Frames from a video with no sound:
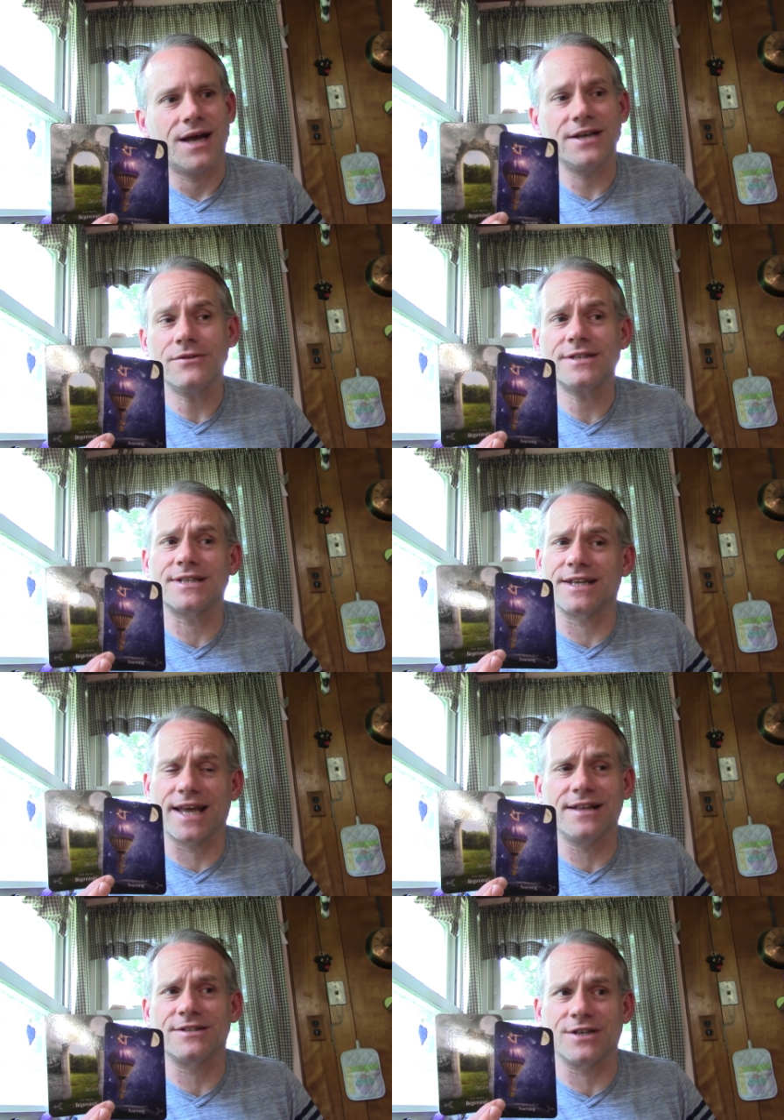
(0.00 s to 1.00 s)
I know that's an
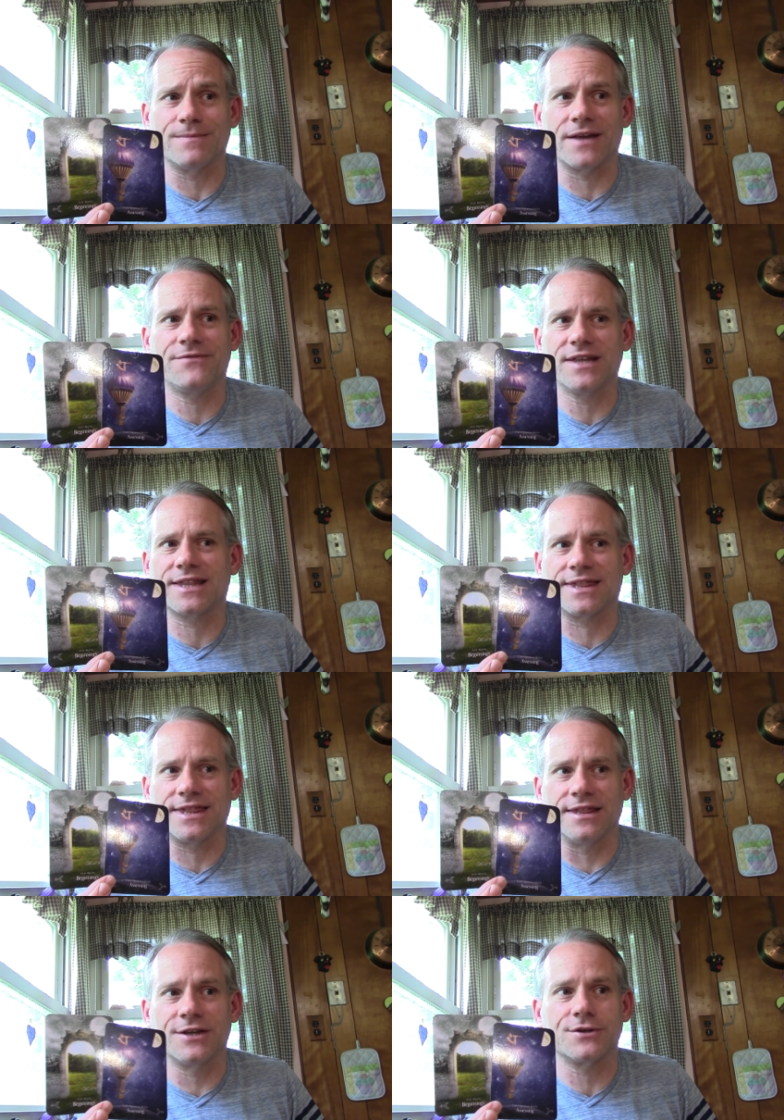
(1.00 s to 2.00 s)
analogy, but I feel like
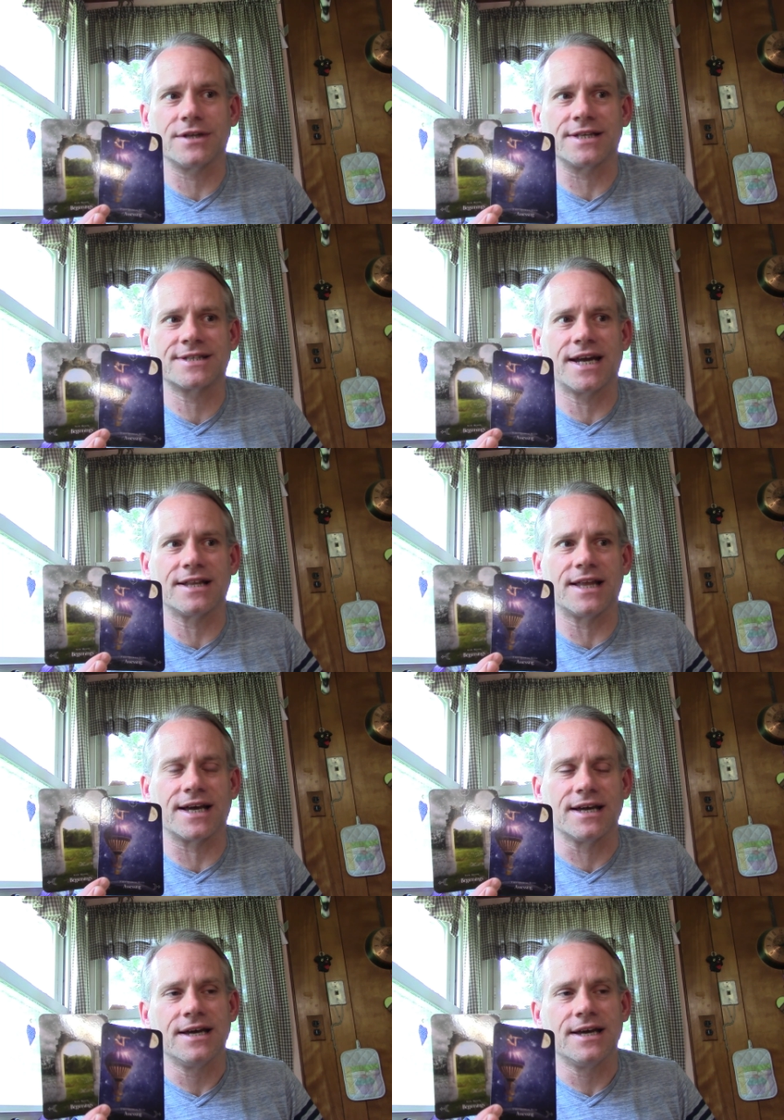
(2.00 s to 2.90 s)
literally it's kind of like